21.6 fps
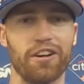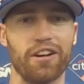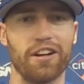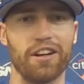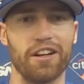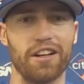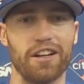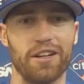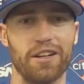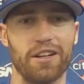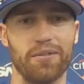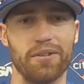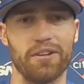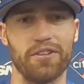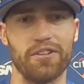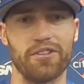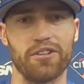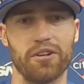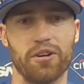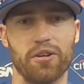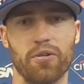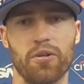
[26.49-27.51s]
and
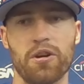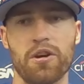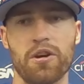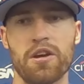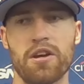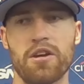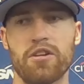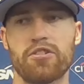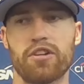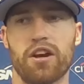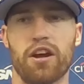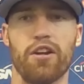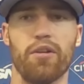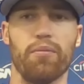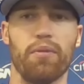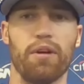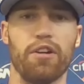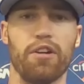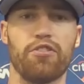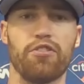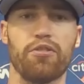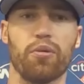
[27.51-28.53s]
so trying to
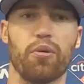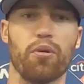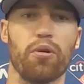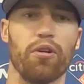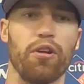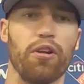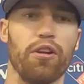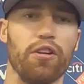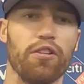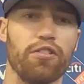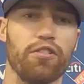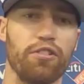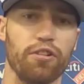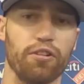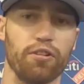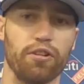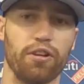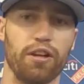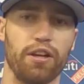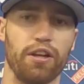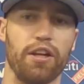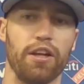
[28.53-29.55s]
make sure that you're still
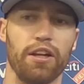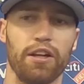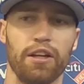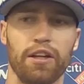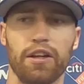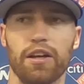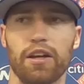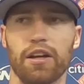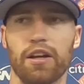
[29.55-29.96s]
getting